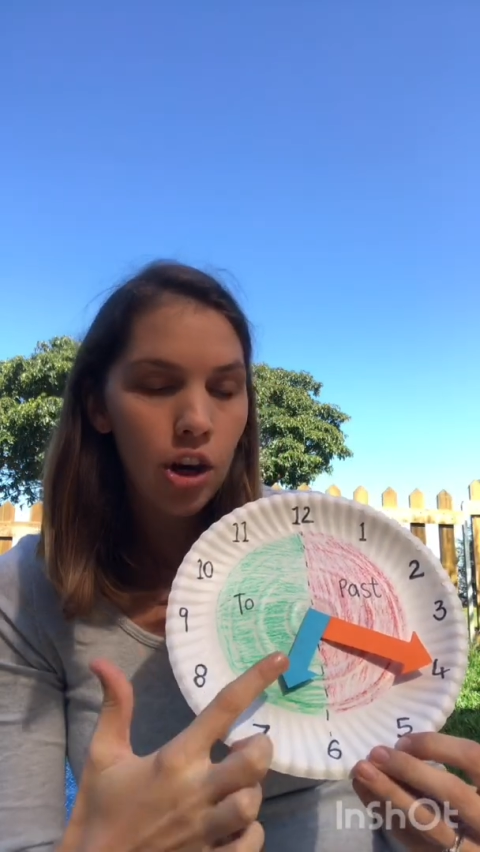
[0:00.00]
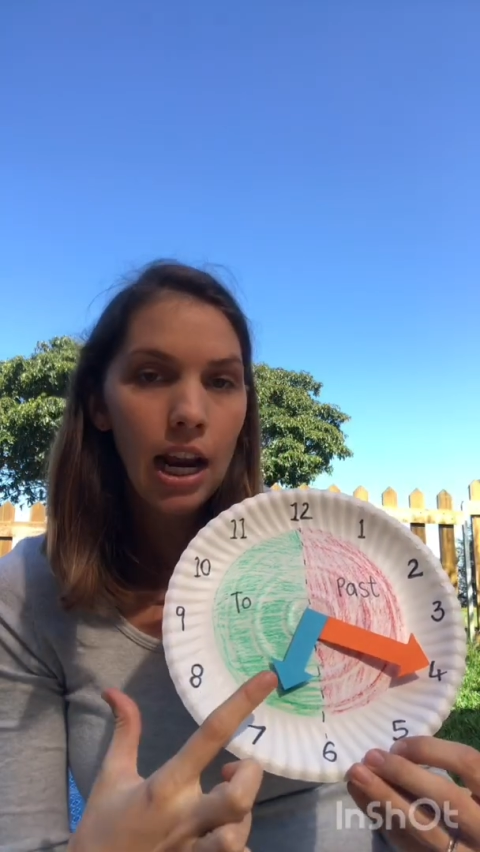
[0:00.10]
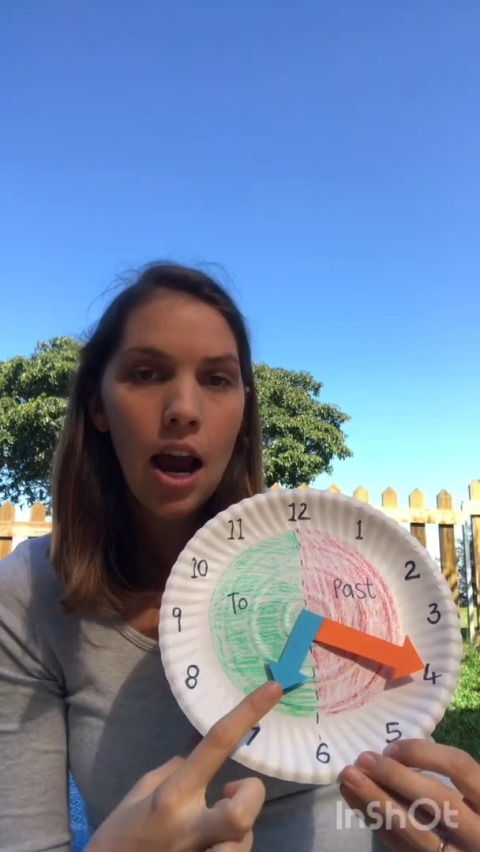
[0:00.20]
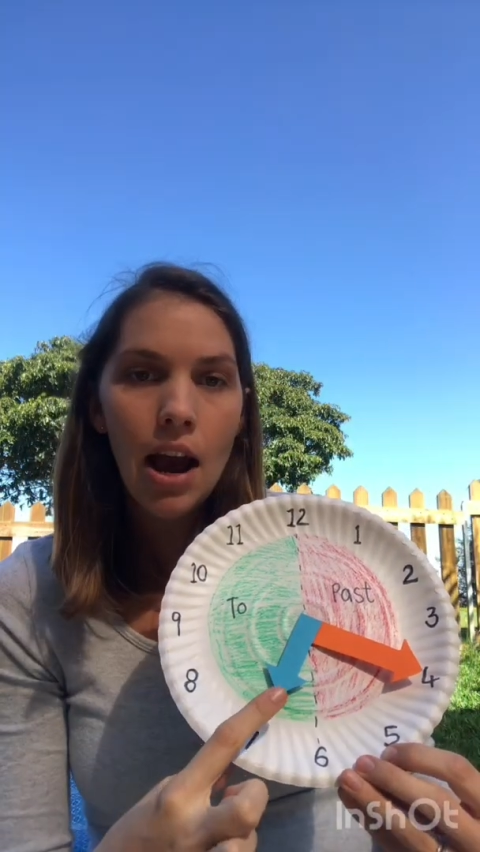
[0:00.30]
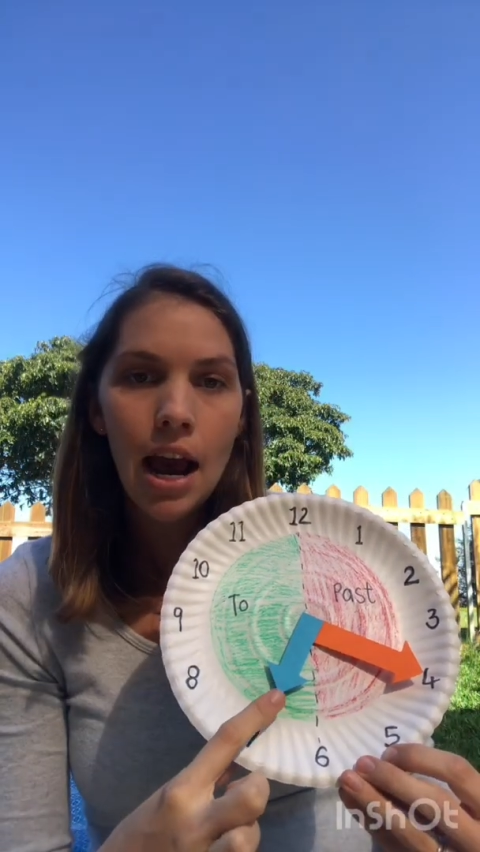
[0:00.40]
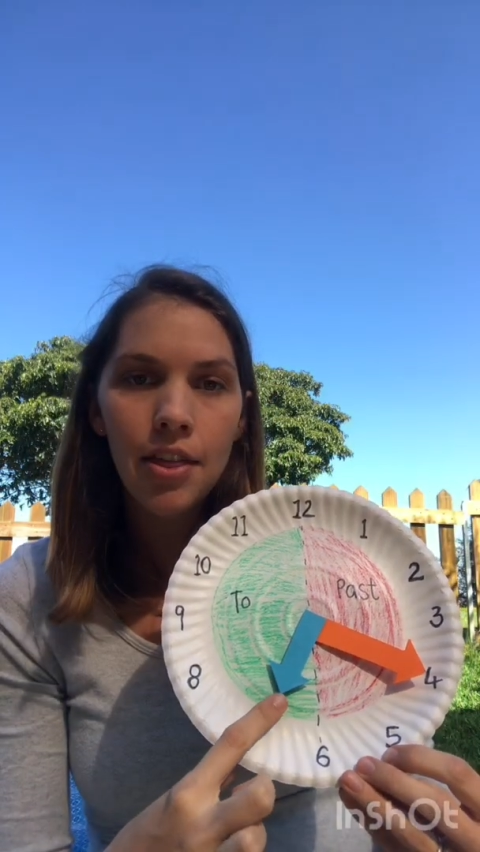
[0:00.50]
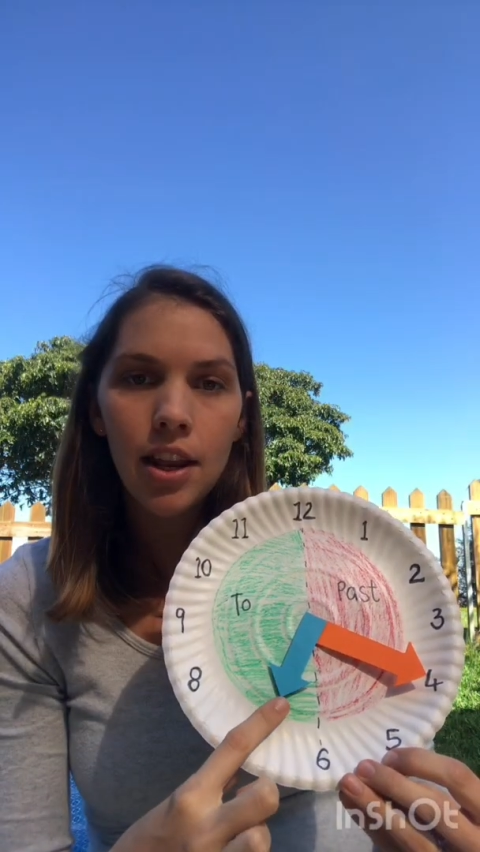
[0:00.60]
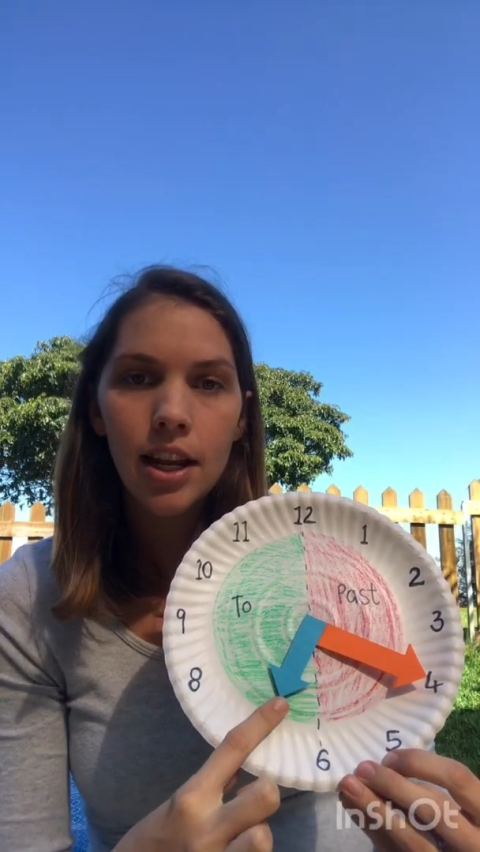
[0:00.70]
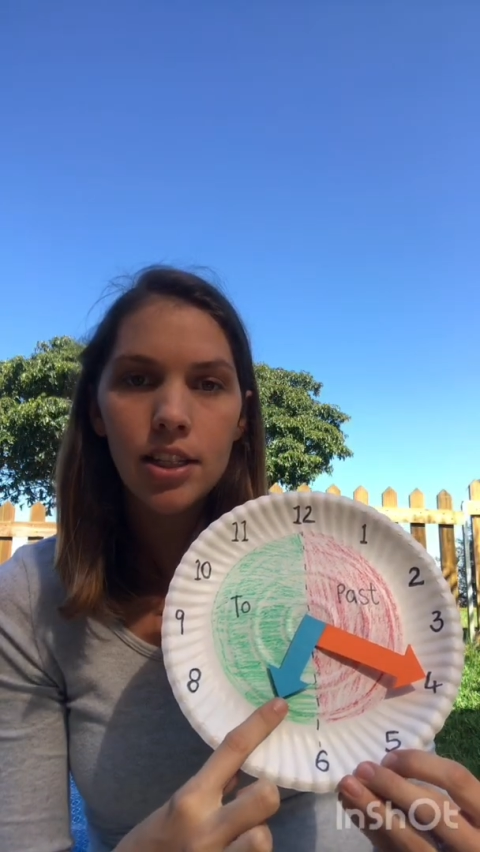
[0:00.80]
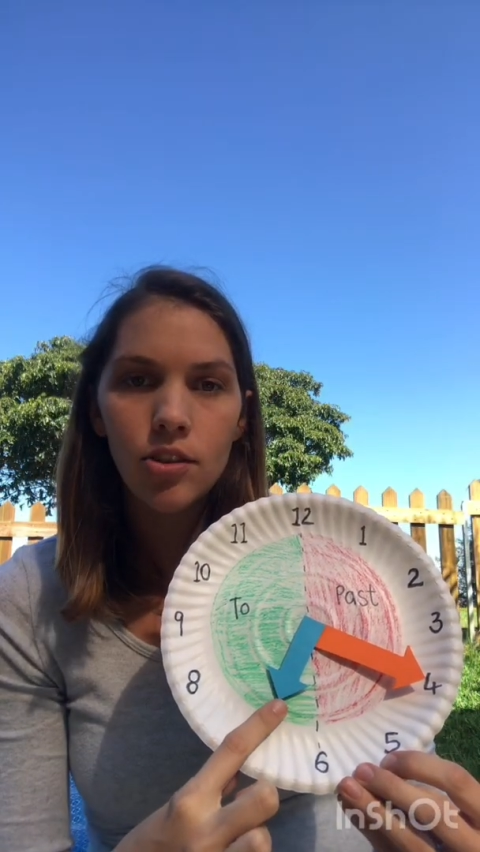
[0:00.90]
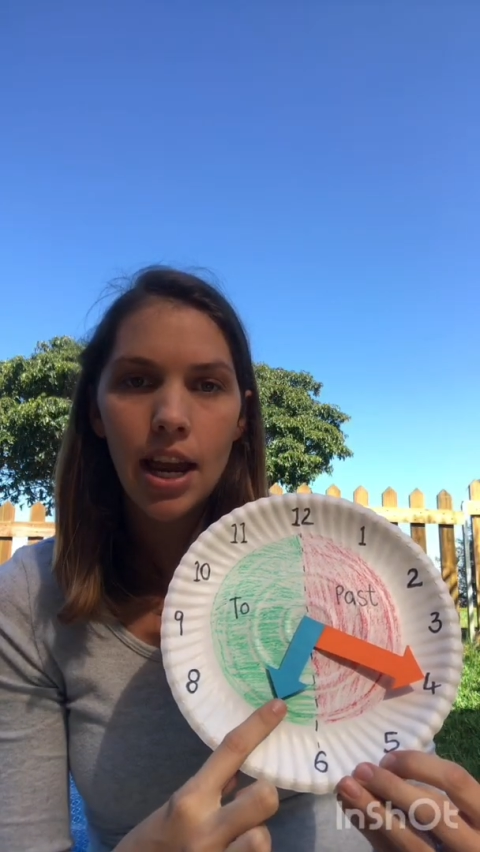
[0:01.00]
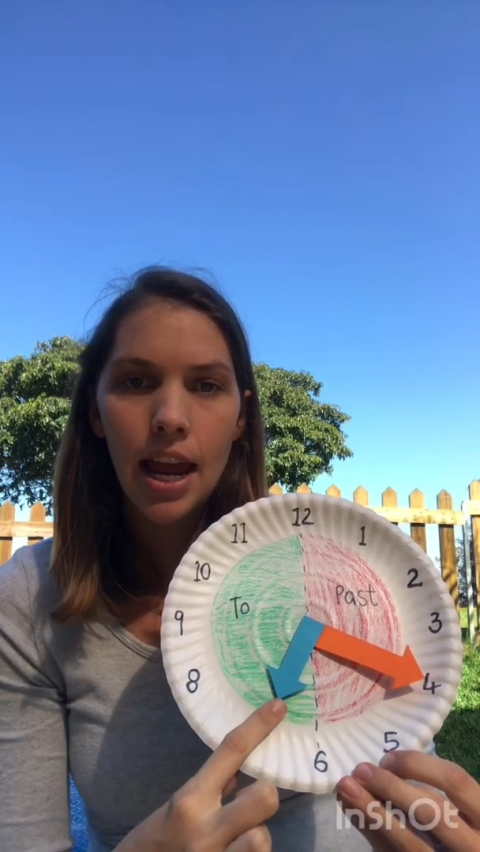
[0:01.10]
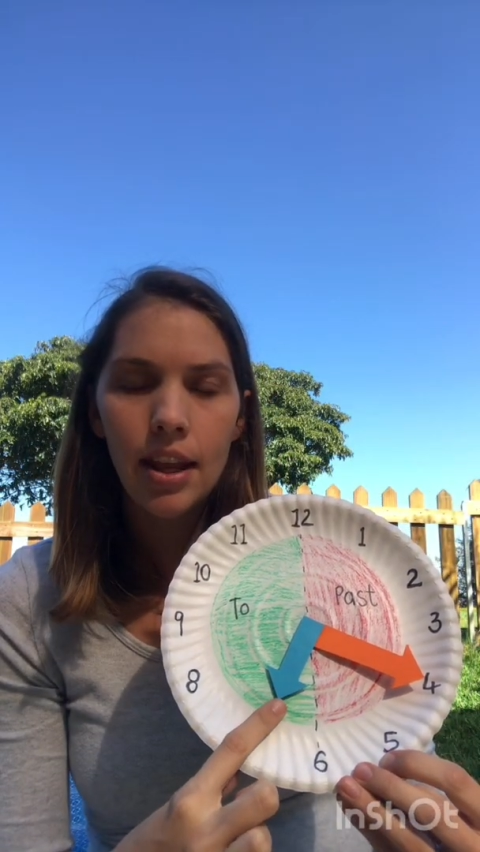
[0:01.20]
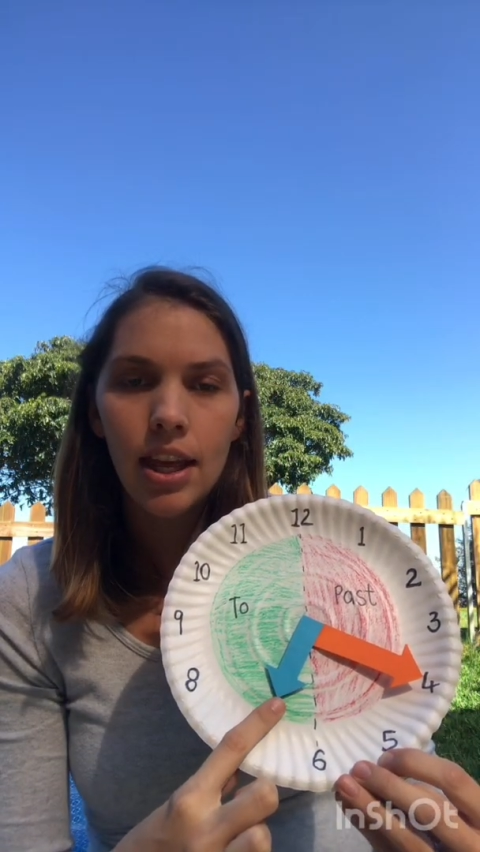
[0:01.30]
at our other little hand.